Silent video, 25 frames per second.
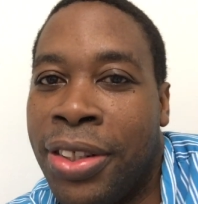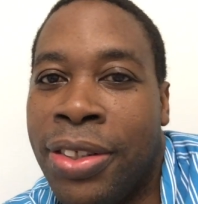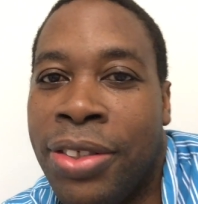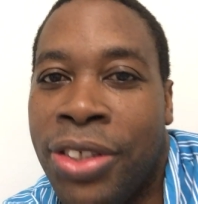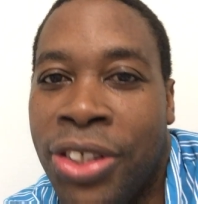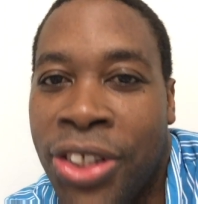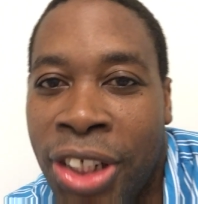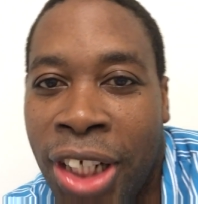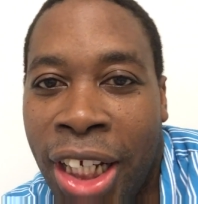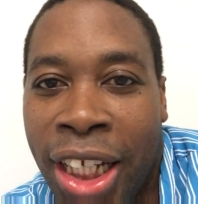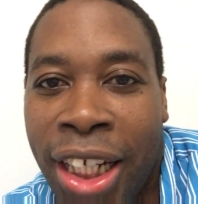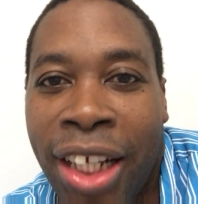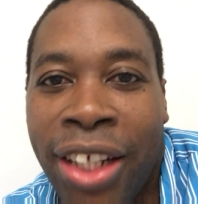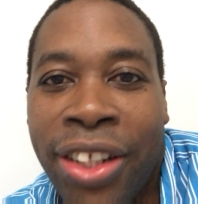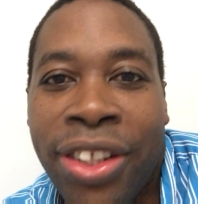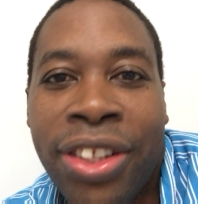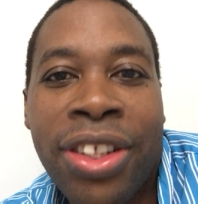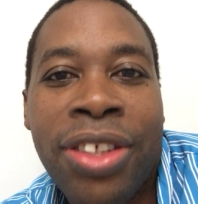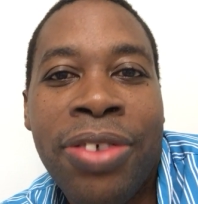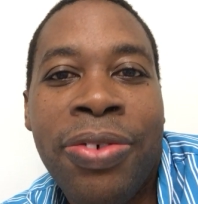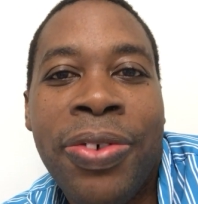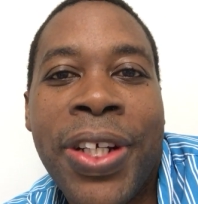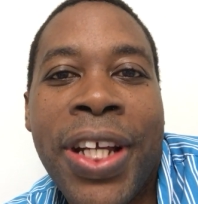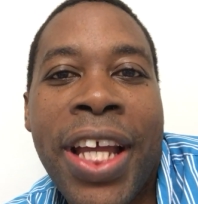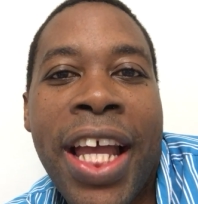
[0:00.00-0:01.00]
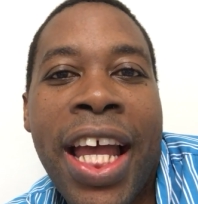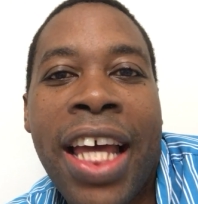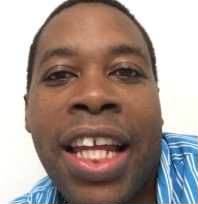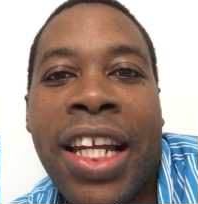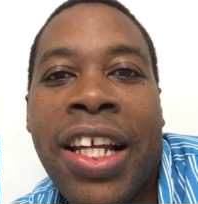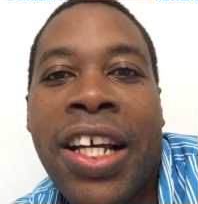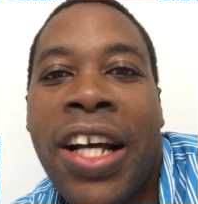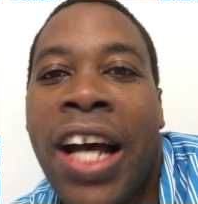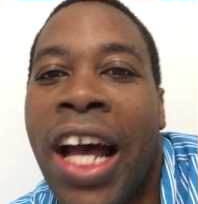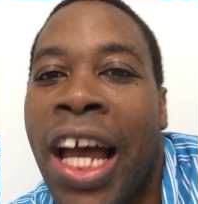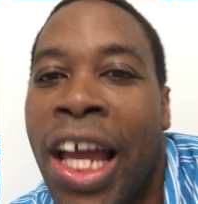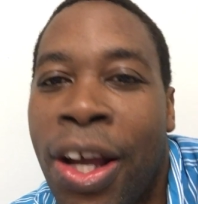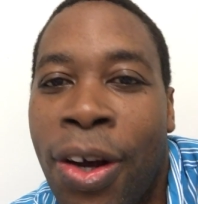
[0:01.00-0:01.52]
shout out to
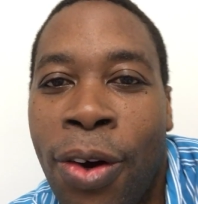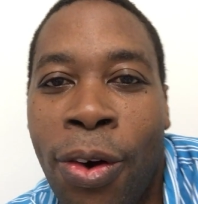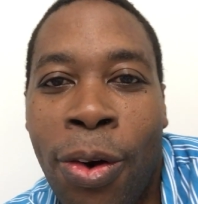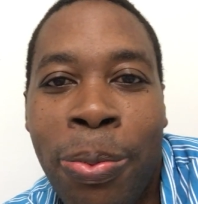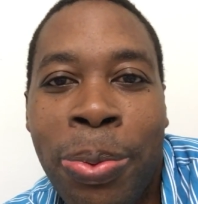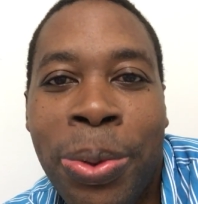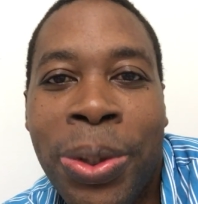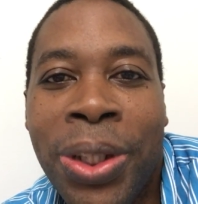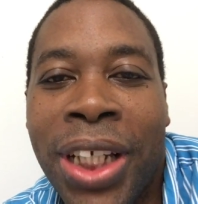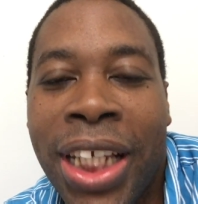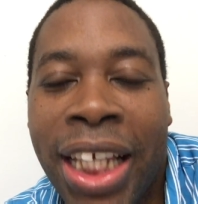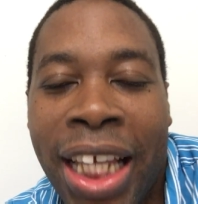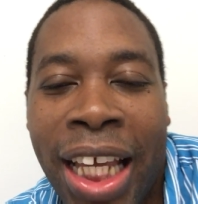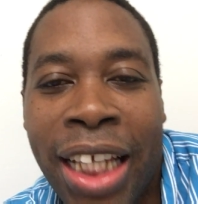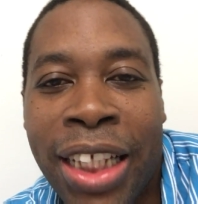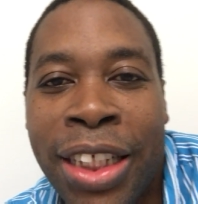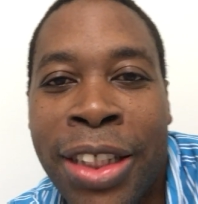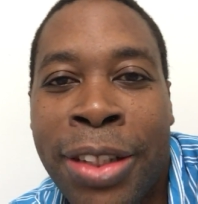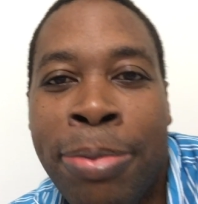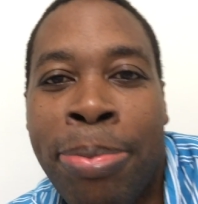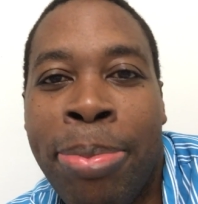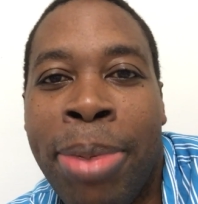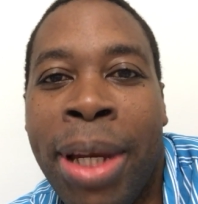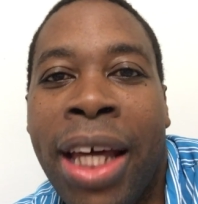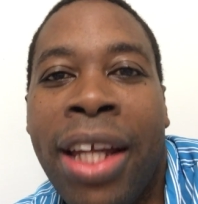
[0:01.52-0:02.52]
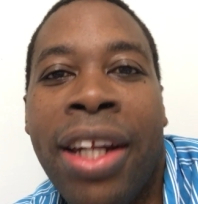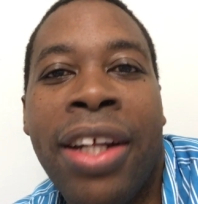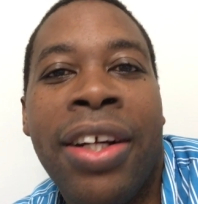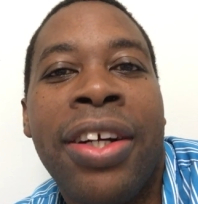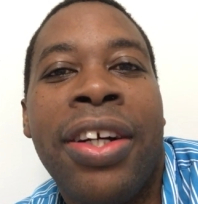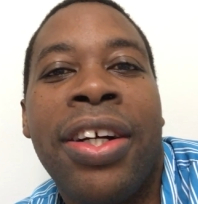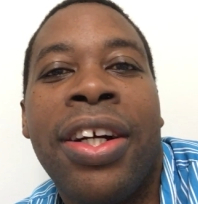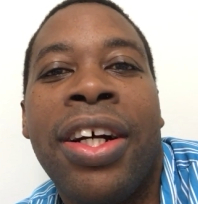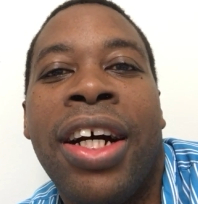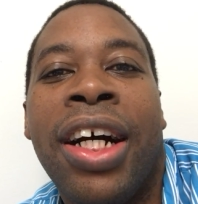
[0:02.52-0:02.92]
Rihanna. I hope she gets better.